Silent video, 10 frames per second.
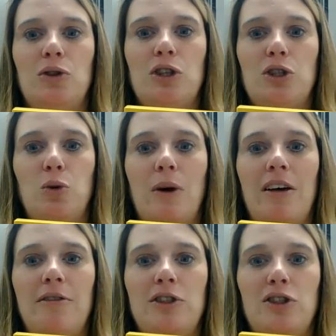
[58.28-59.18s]

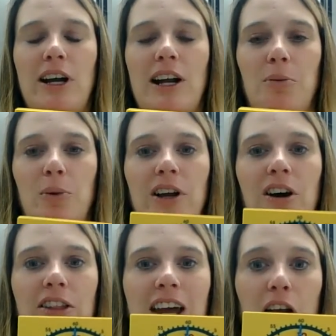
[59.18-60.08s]
12 straight up, we
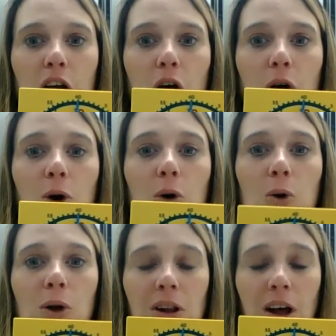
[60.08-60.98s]
call that
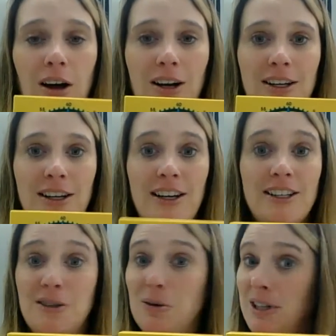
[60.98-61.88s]
o'clock.
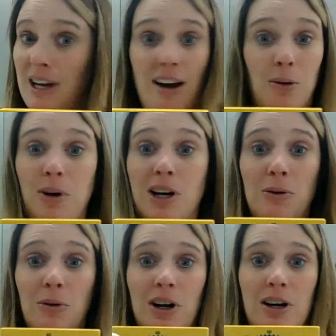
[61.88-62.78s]
So today, all we're going
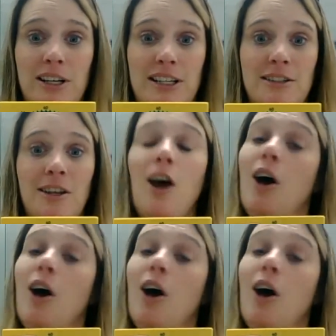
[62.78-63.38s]
to work on is